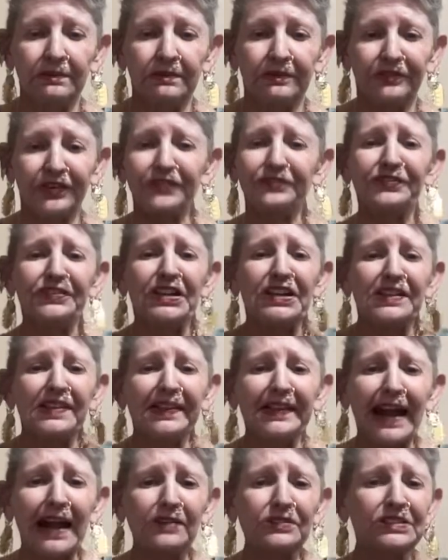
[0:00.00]

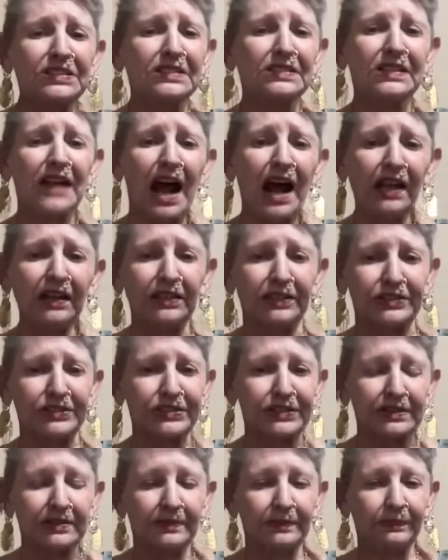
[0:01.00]

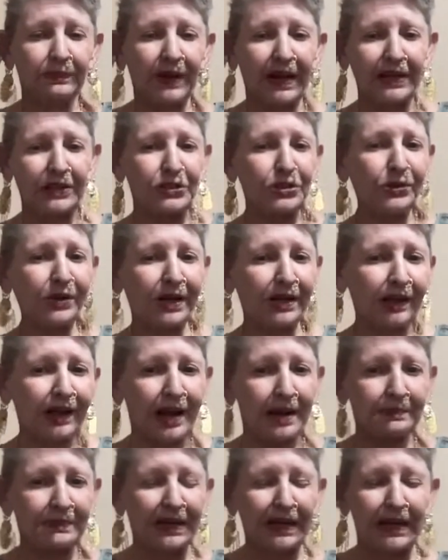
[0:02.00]
$15,000 and you can
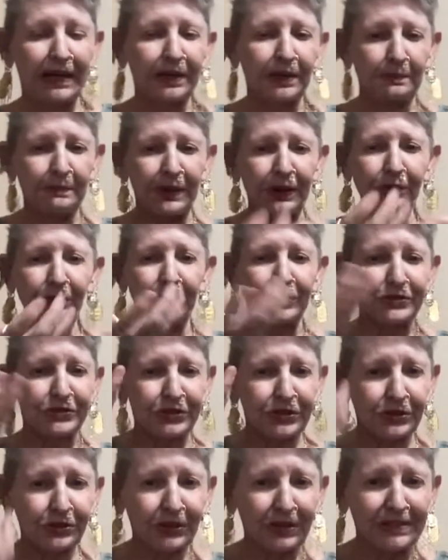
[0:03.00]
come and get a mirror
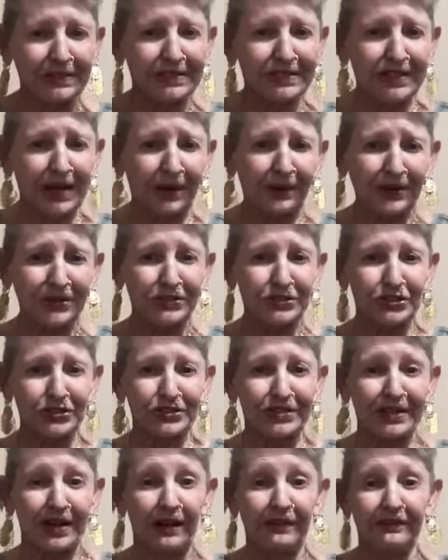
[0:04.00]
so you can stare at
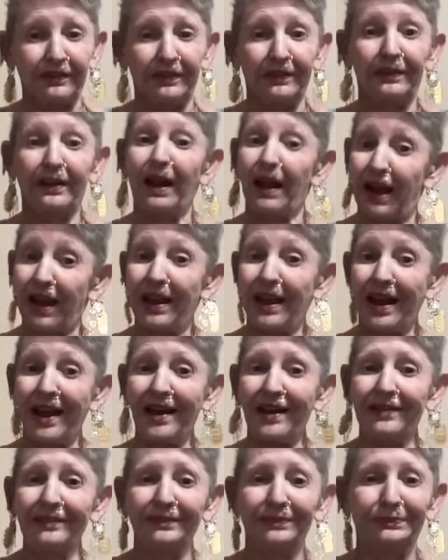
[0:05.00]
yourself.
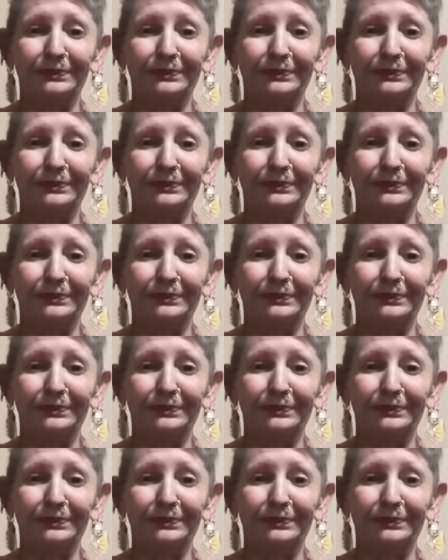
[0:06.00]
Huh.